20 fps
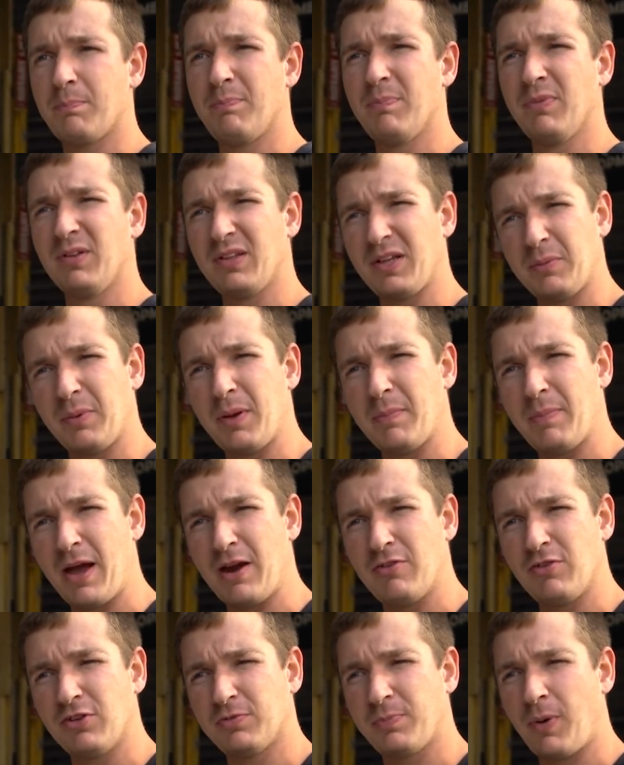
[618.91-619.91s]
a little bit
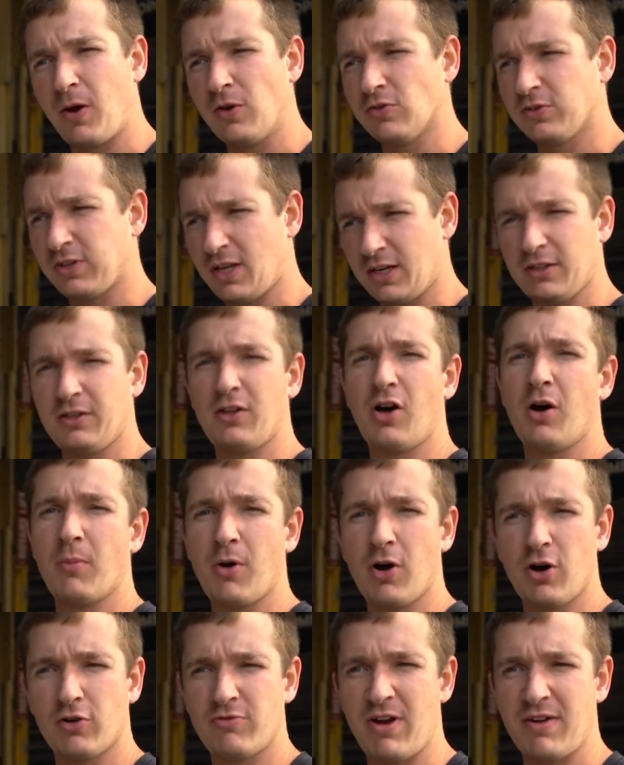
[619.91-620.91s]
better response and a lot
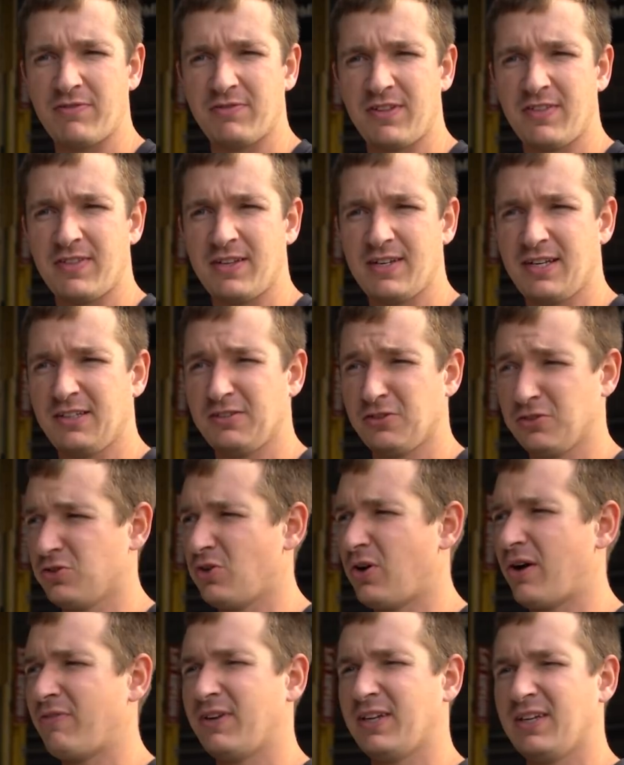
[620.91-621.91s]
more revs than the diesel.
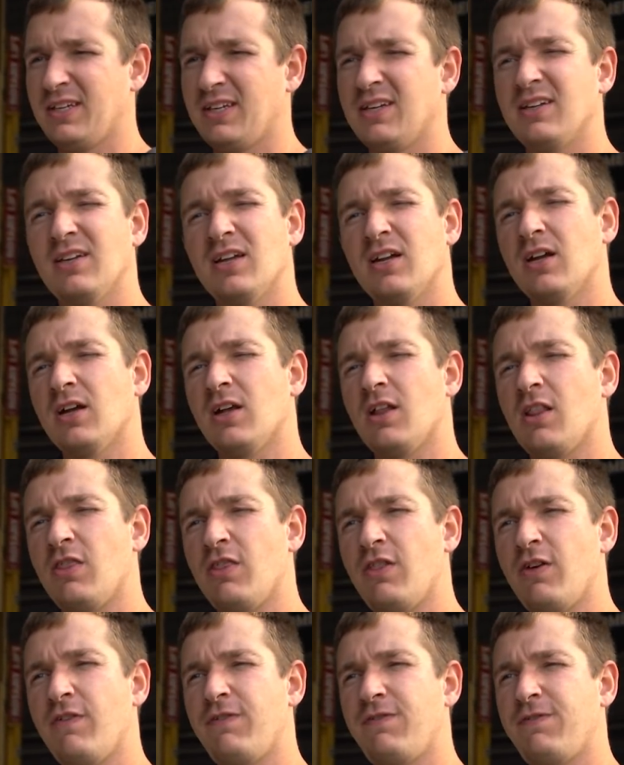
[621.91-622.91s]
So I think
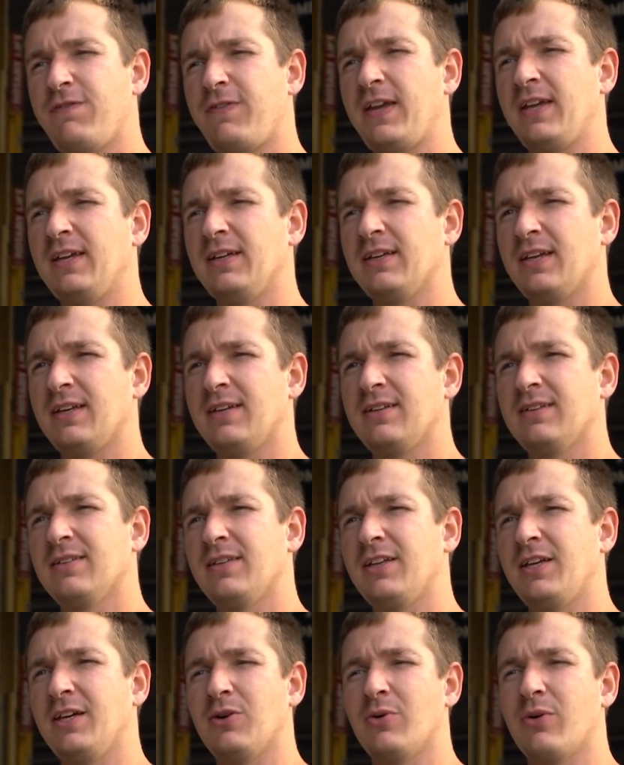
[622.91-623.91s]
the feeling
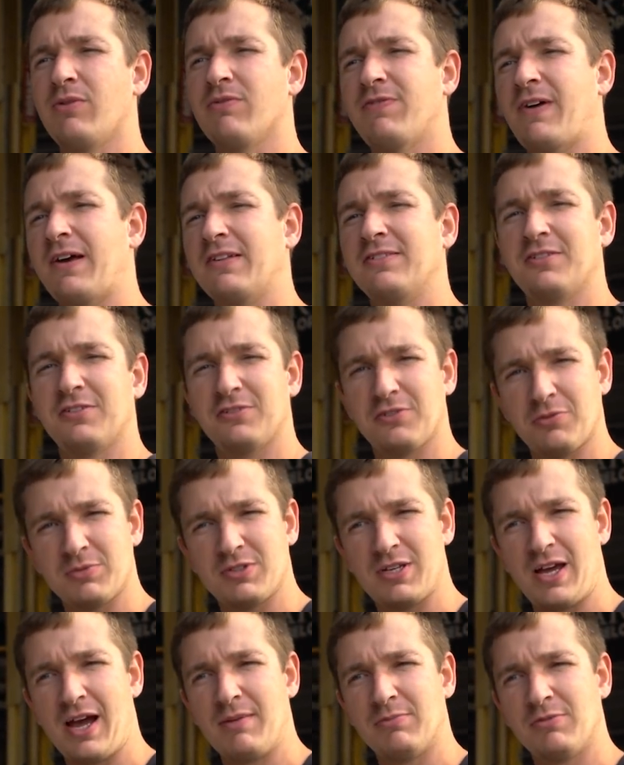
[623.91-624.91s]
that you're going faster
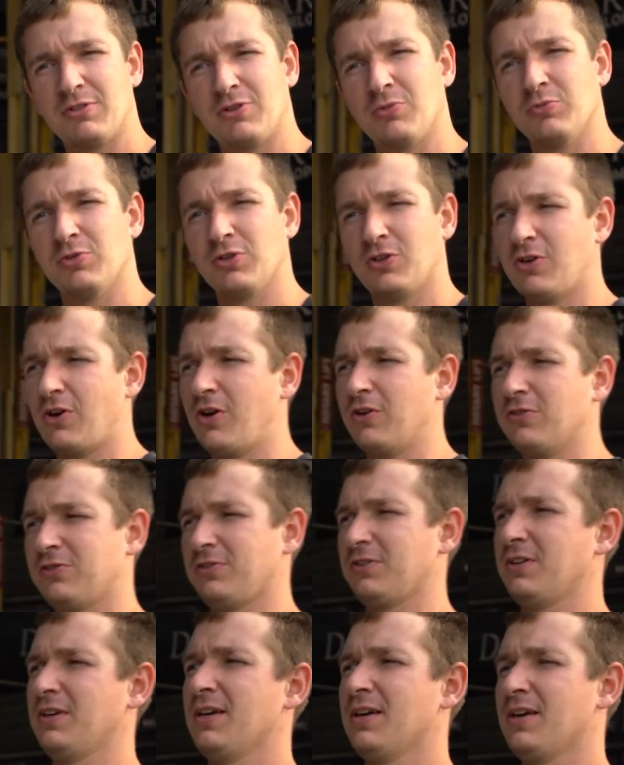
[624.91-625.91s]
sometimes comes
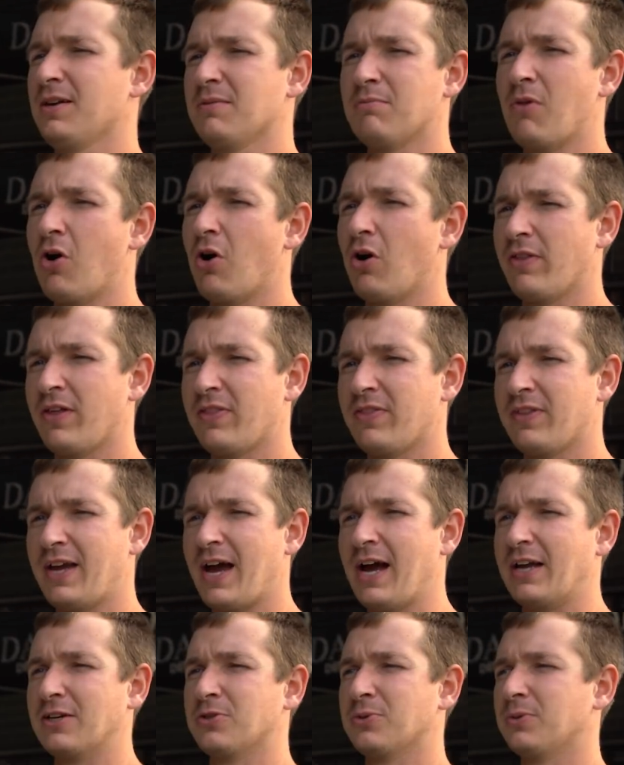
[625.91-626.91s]
across more than the
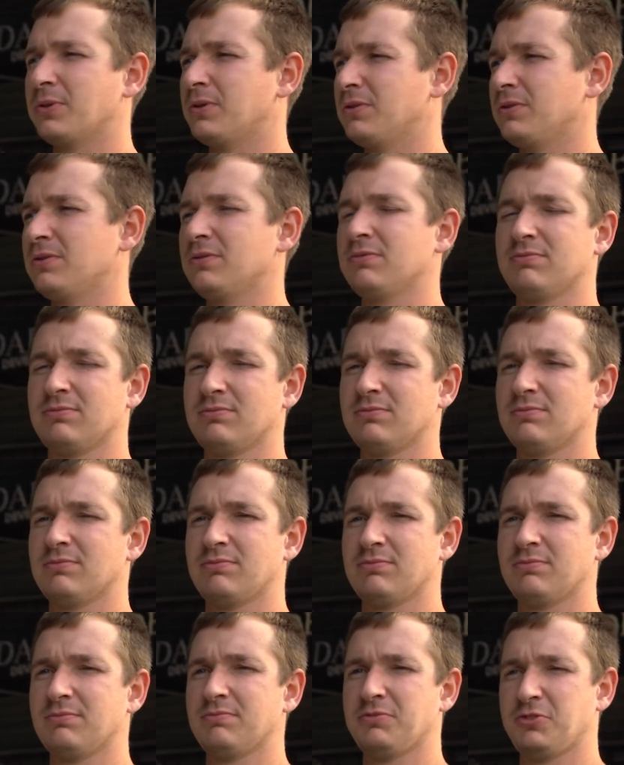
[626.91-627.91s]
actual
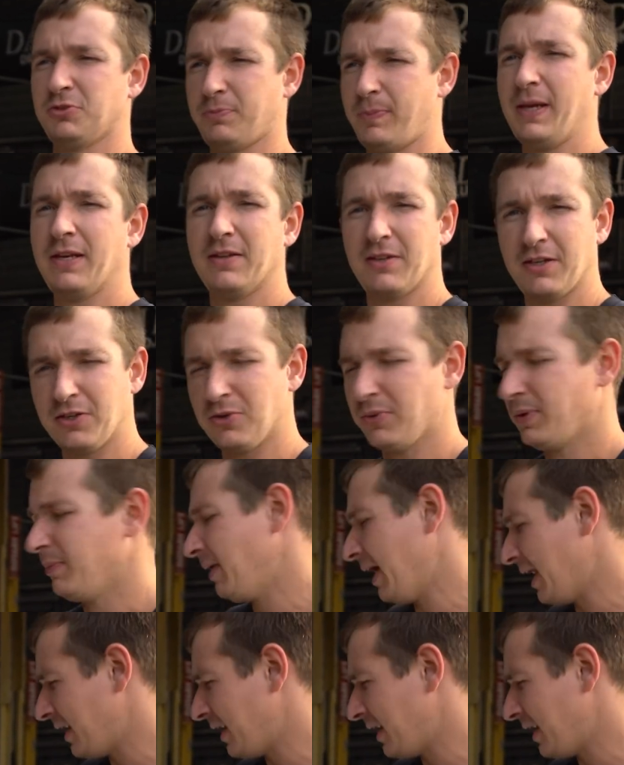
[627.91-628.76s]
speed that you're doing. But